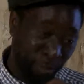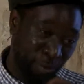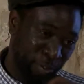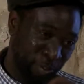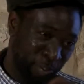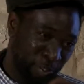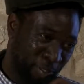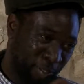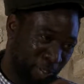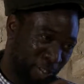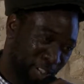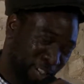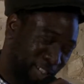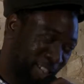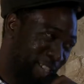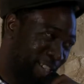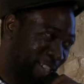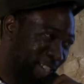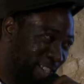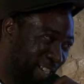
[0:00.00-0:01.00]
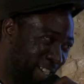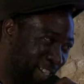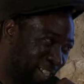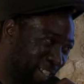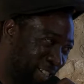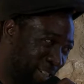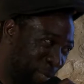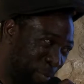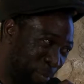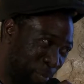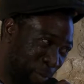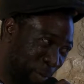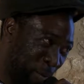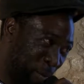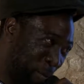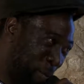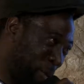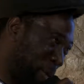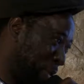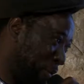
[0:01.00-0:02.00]
was still an artist,
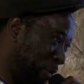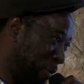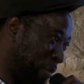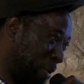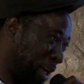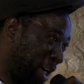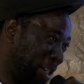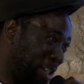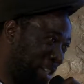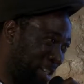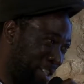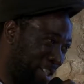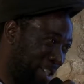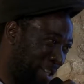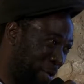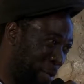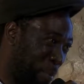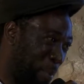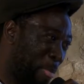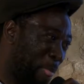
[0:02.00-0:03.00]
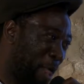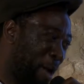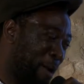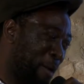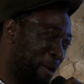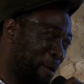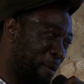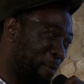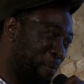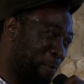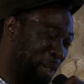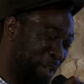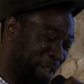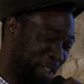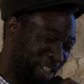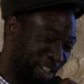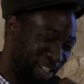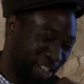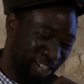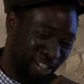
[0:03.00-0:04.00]
you know, practicing.
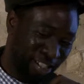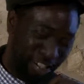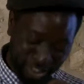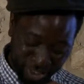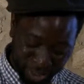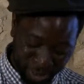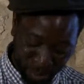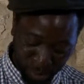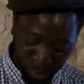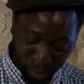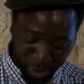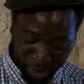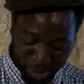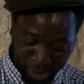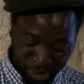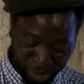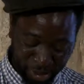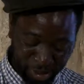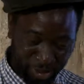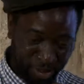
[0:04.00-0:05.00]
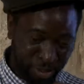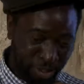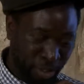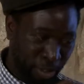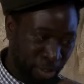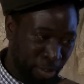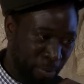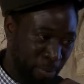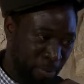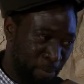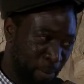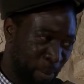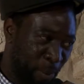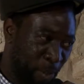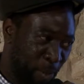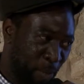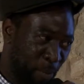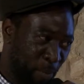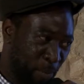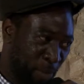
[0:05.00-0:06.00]
But this project,
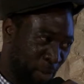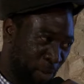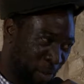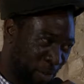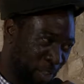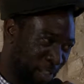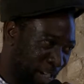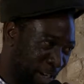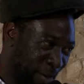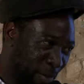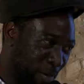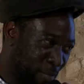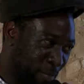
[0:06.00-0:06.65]
because now